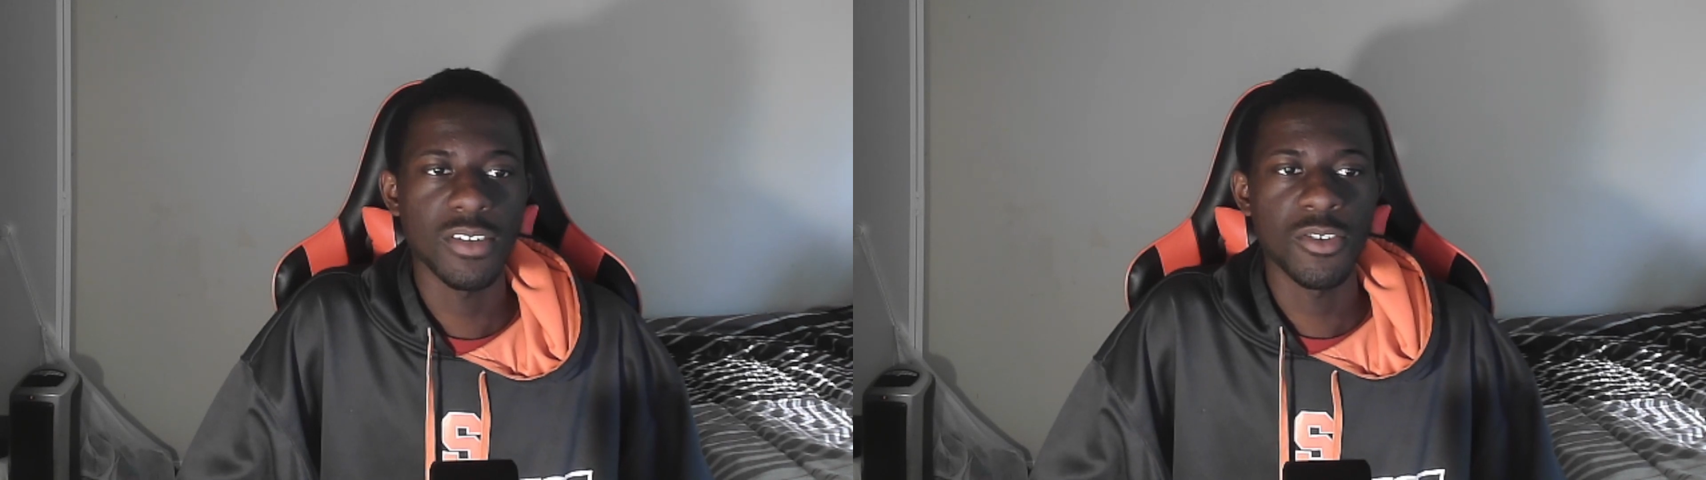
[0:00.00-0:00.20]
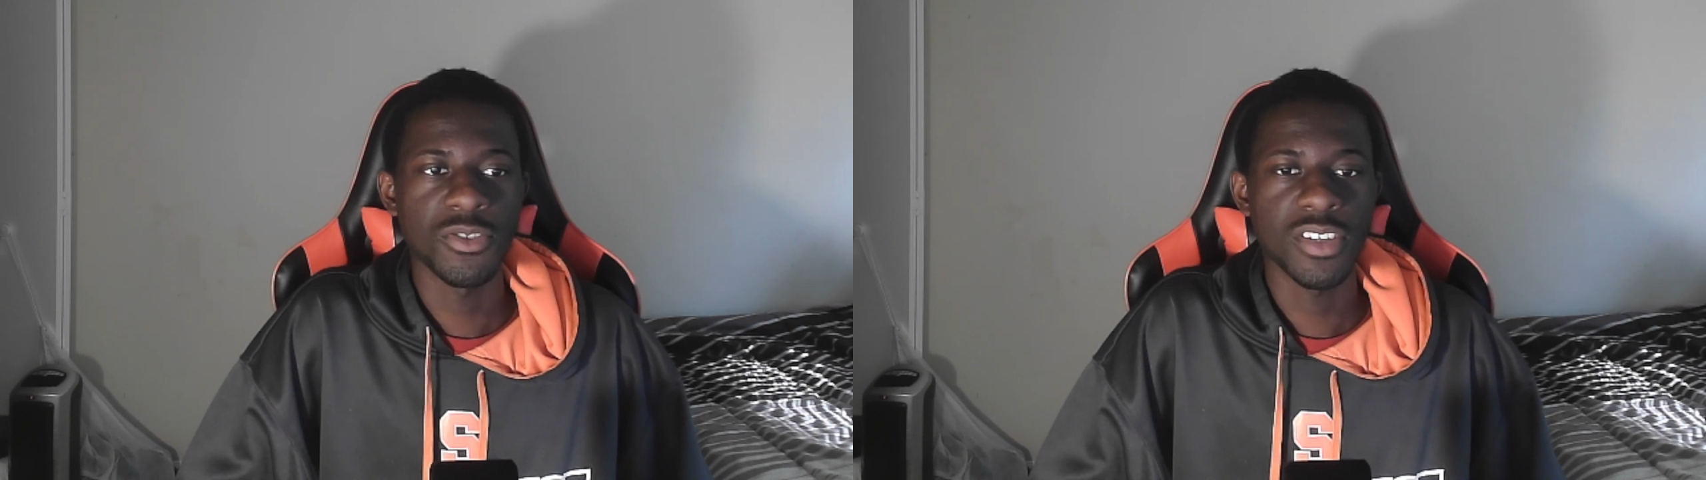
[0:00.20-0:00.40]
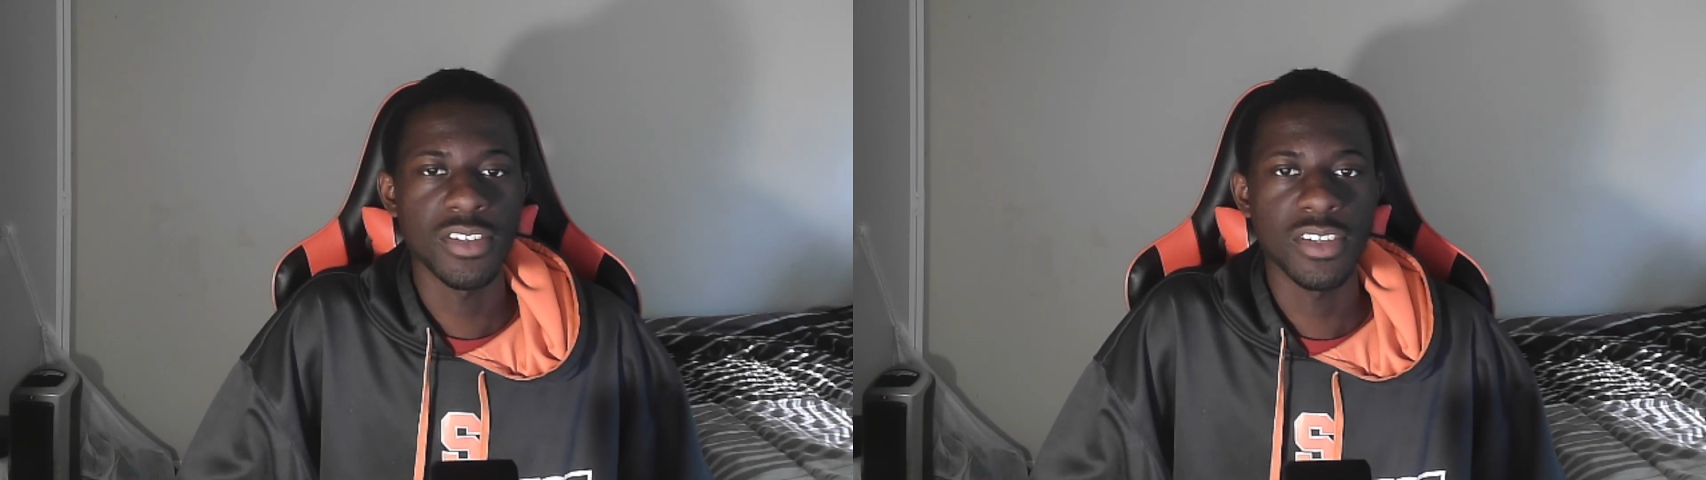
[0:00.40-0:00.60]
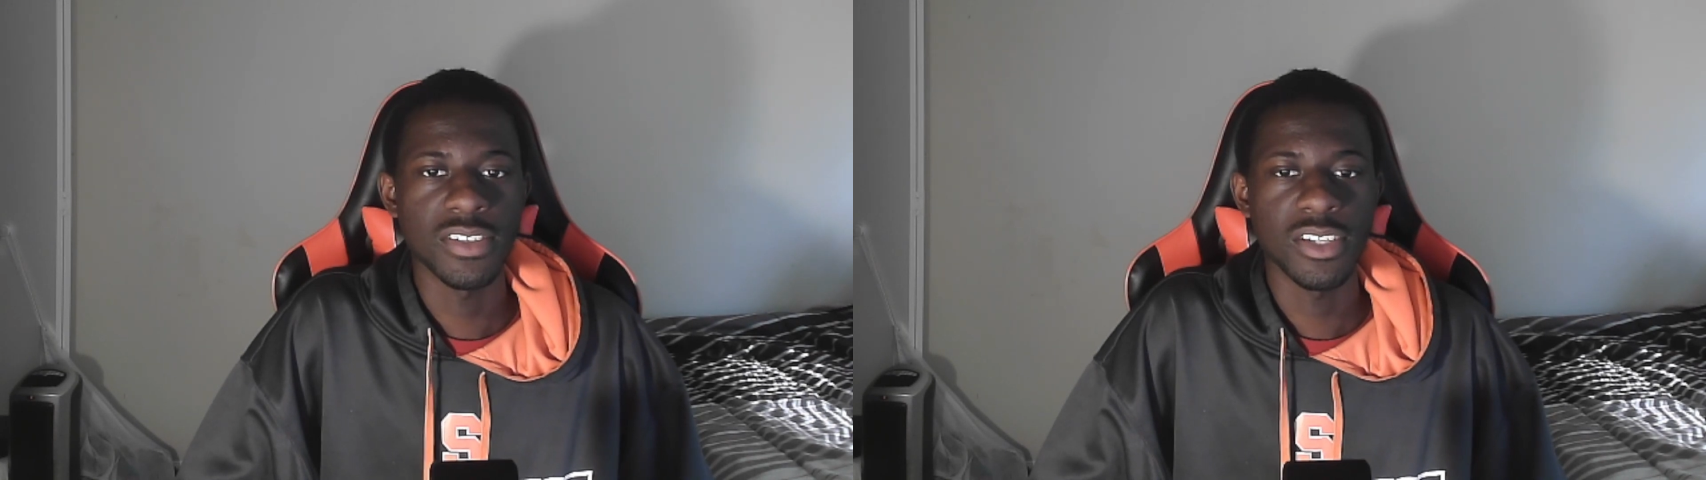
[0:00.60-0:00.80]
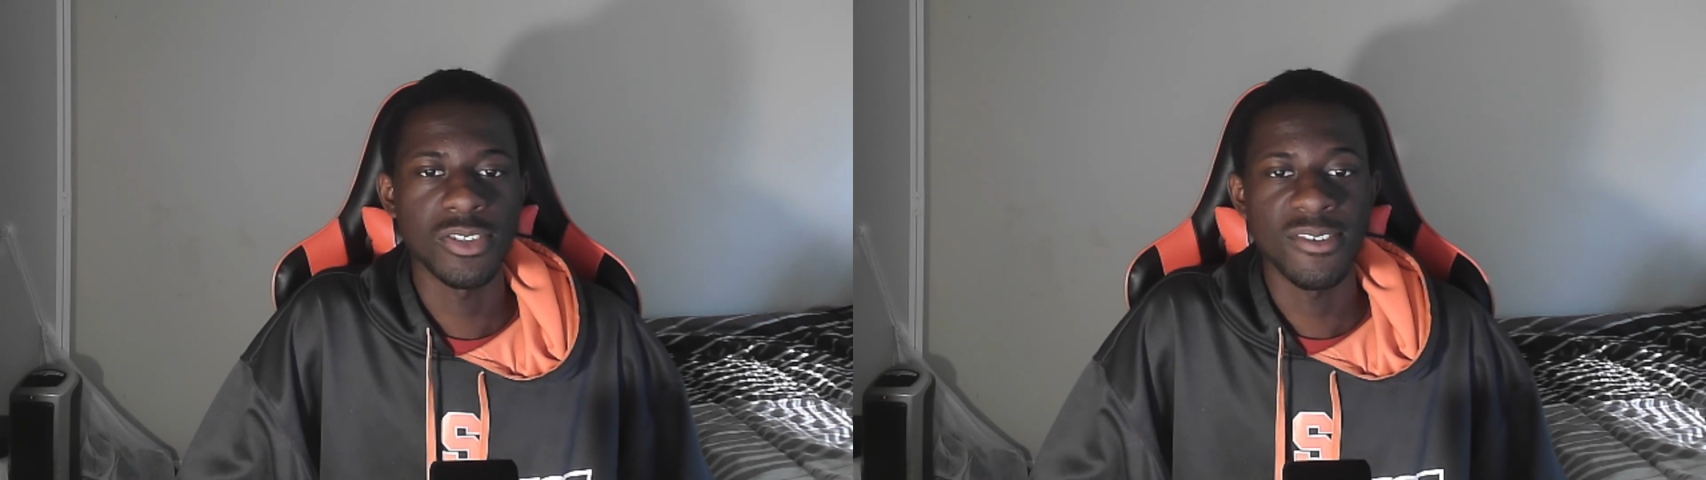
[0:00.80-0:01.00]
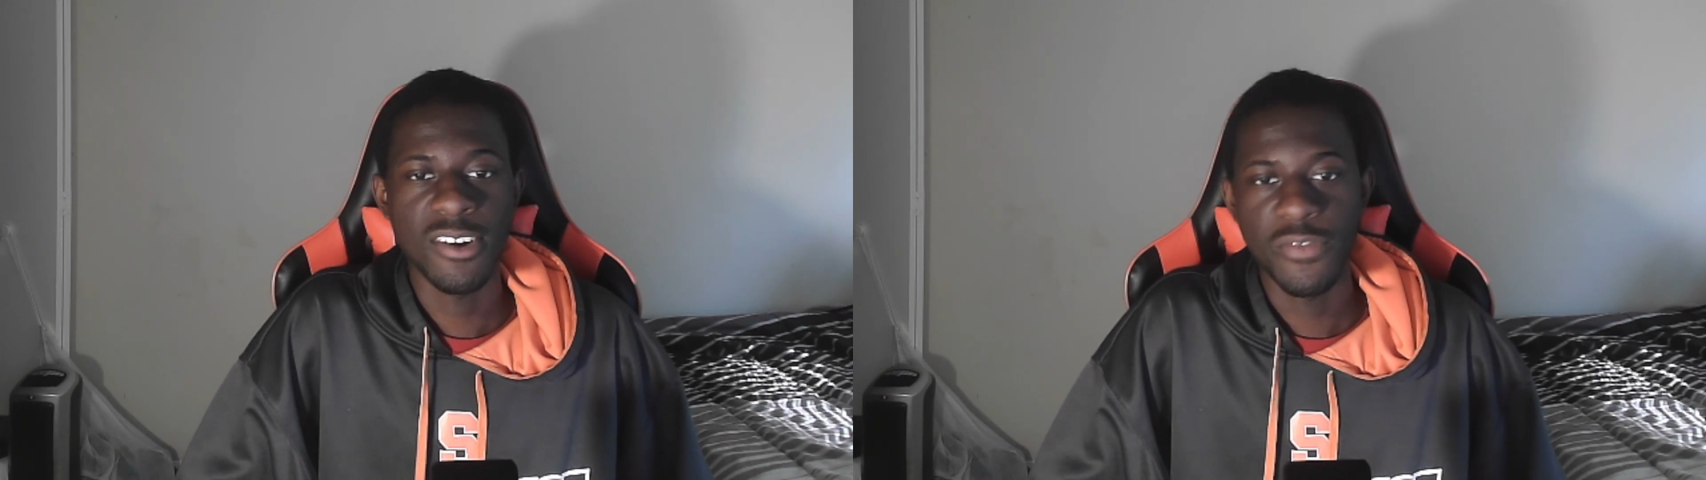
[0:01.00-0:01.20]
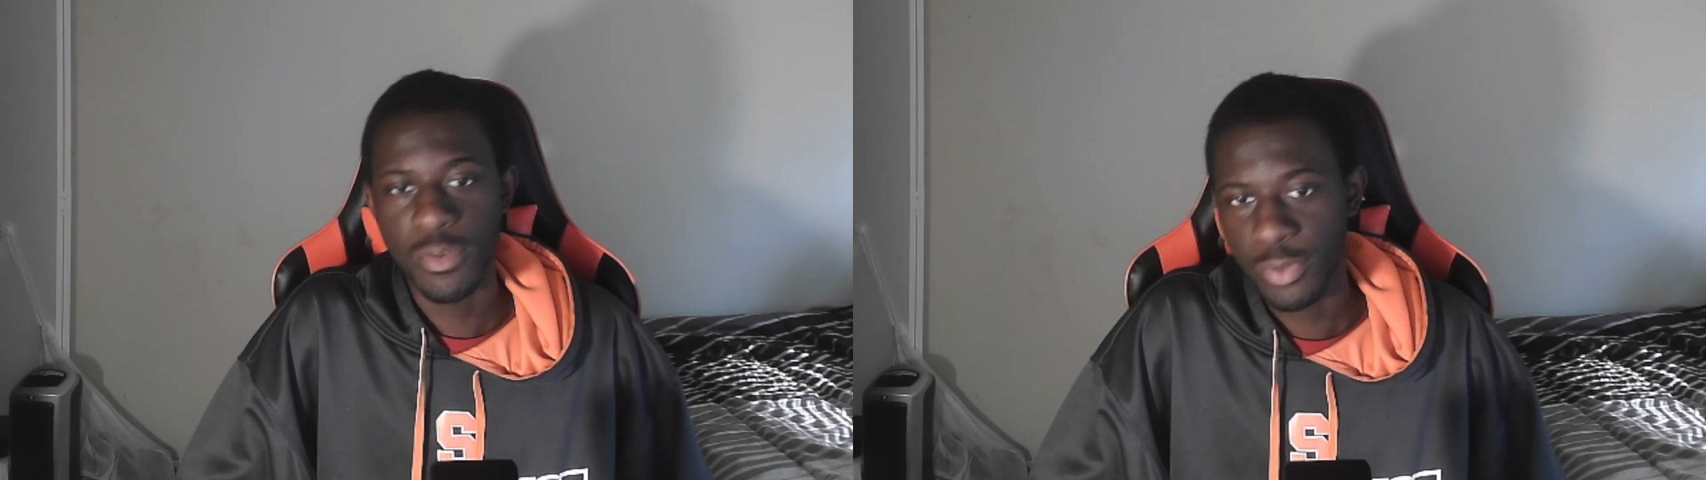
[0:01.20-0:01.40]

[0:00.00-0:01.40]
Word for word: all those kind of things I showed off.